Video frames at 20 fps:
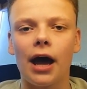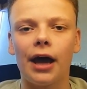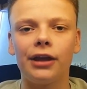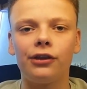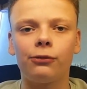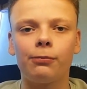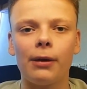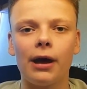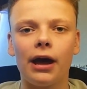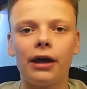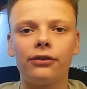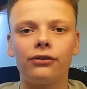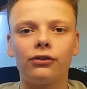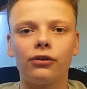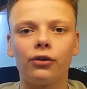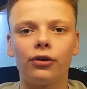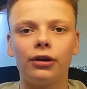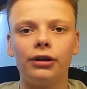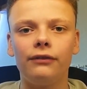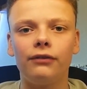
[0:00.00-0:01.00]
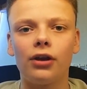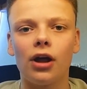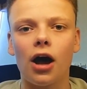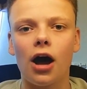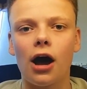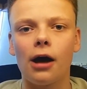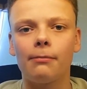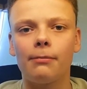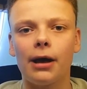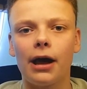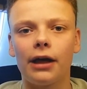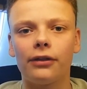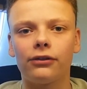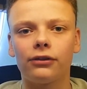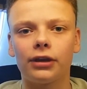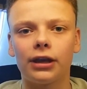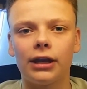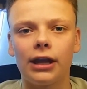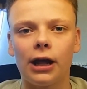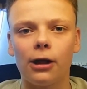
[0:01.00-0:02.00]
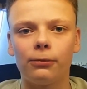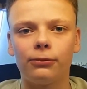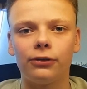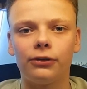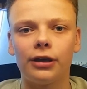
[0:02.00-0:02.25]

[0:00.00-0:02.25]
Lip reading: Ice baths or even hot baths can help